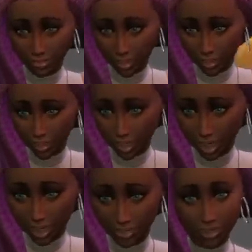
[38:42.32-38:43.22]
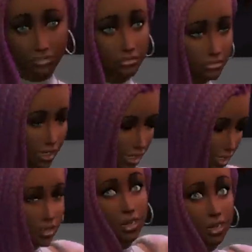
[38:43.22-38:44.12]
Because I've got a llama
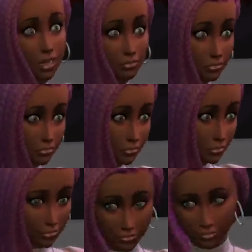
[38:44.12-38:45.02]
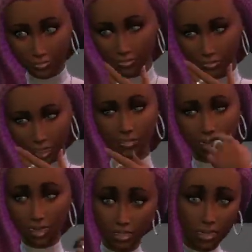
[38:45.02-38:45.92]
story for you.
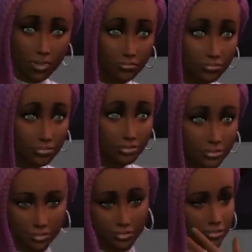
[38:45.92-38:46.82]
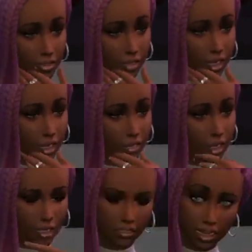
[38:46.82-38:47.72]
Um, uh,
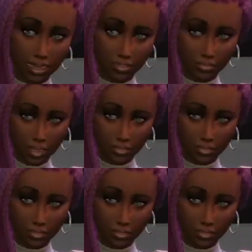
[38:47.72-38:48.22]
um, this